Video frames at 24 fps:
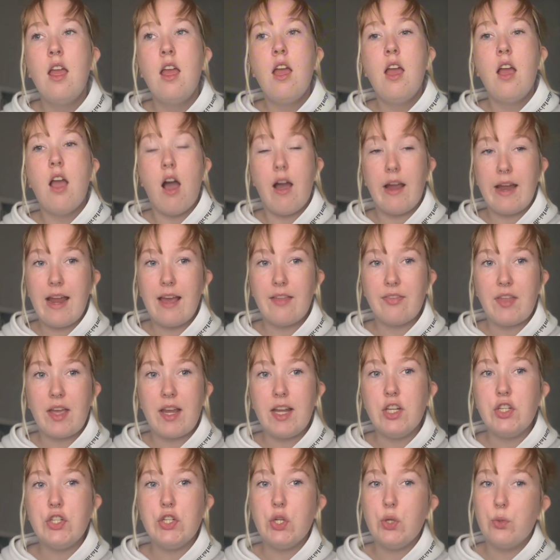I had that
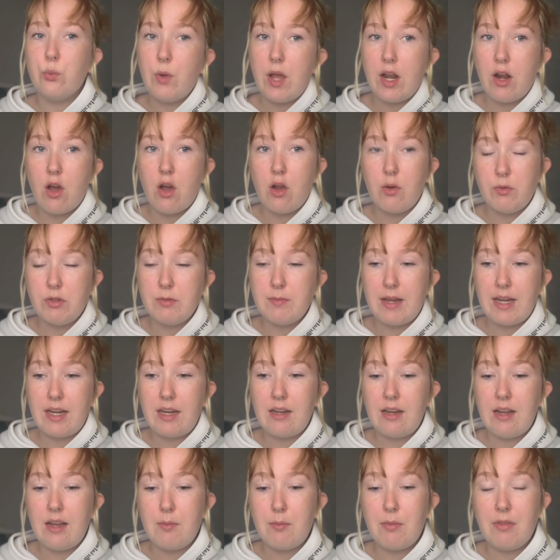issue when I was making
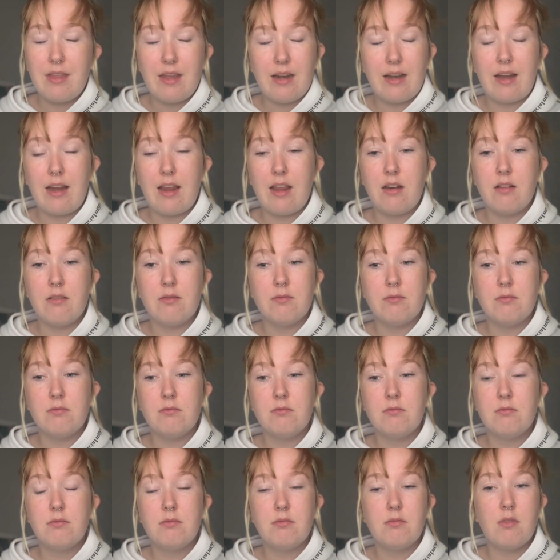it, but then again,
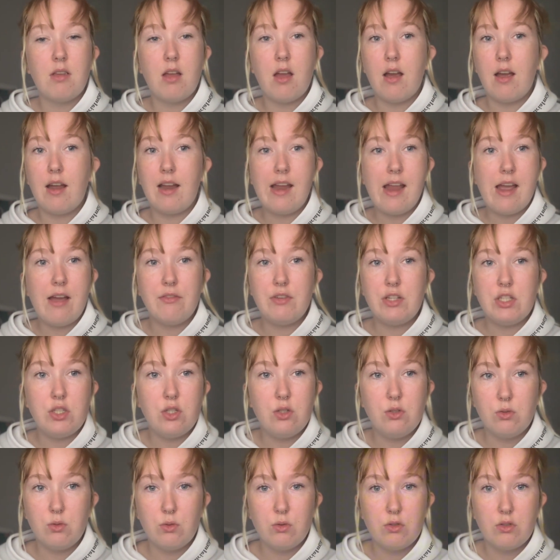I have
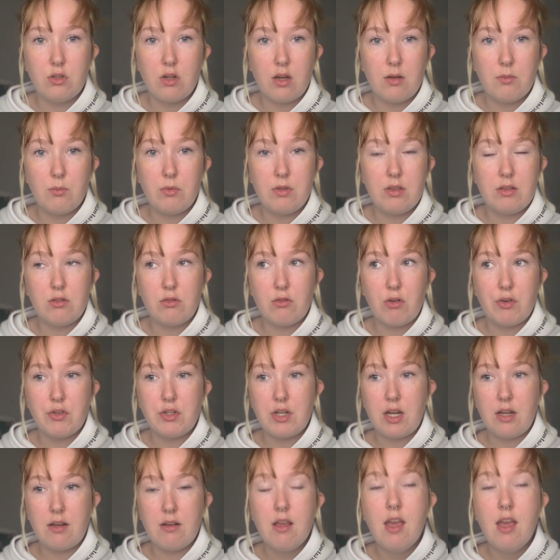issues all the time with crochet.